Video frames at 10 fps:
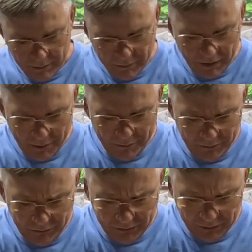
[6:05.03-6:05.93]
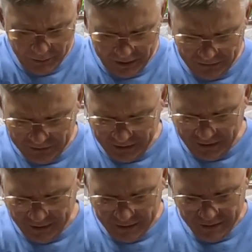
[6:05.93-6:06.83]
But the biggest
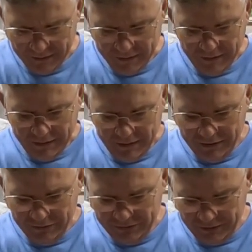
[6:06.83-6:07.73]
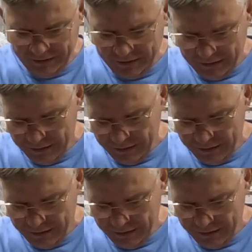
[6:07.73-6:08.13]
thing is the